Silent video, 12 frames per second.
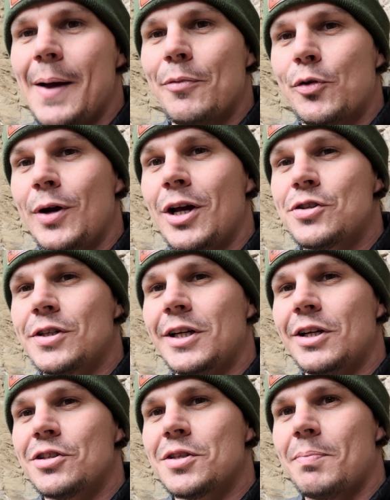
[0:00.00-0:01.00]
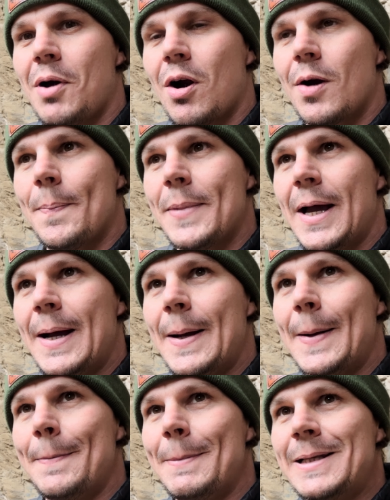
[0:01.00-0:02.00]
300 years apart.
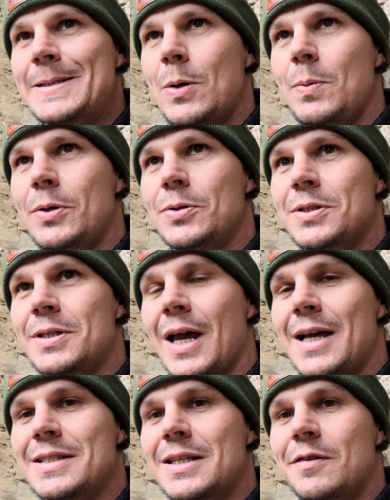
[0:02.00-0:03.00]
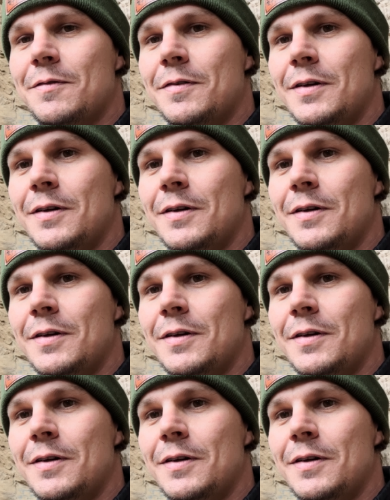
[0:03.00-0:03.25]
It's almost as if